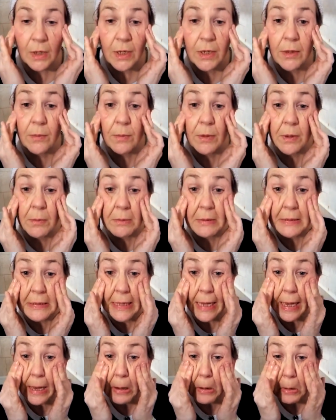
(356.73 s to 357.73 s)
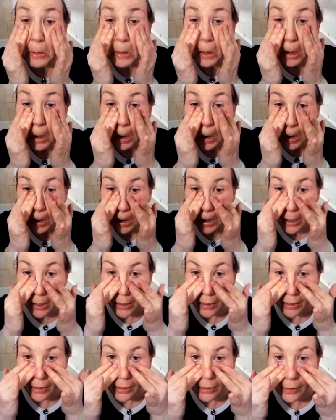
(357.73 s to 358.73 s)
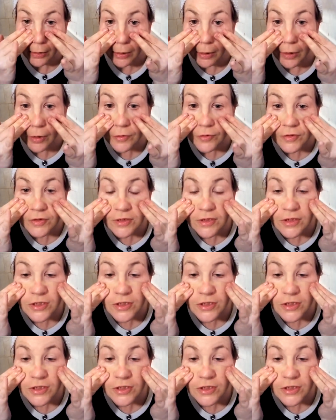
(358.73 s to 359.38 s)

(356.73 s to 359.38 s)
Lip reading: and then we're coming down onto